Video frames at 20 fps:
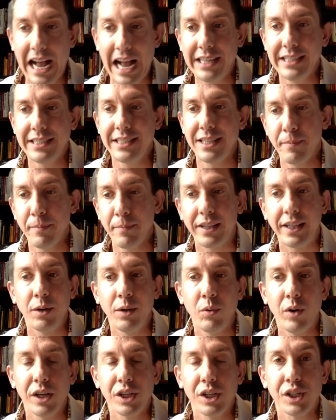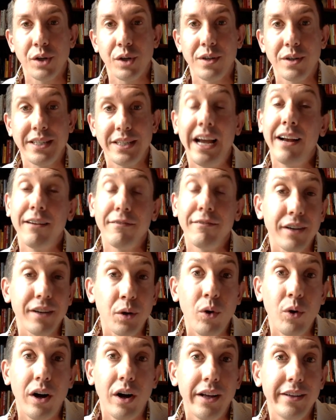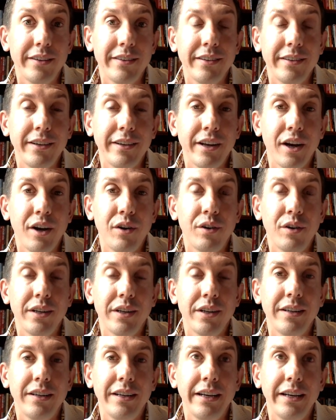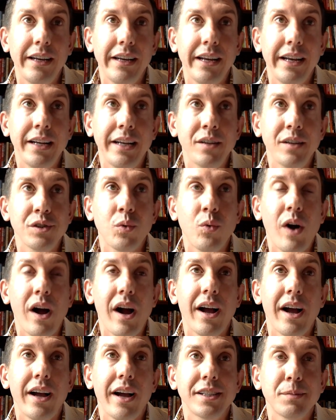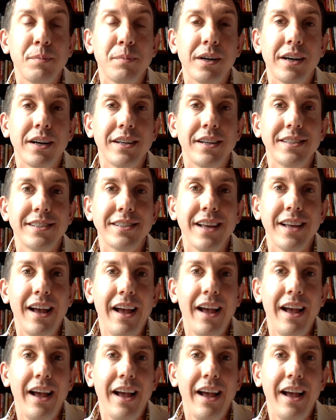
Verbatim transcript: I typically want to show it to everyone, you know. And here's why: is because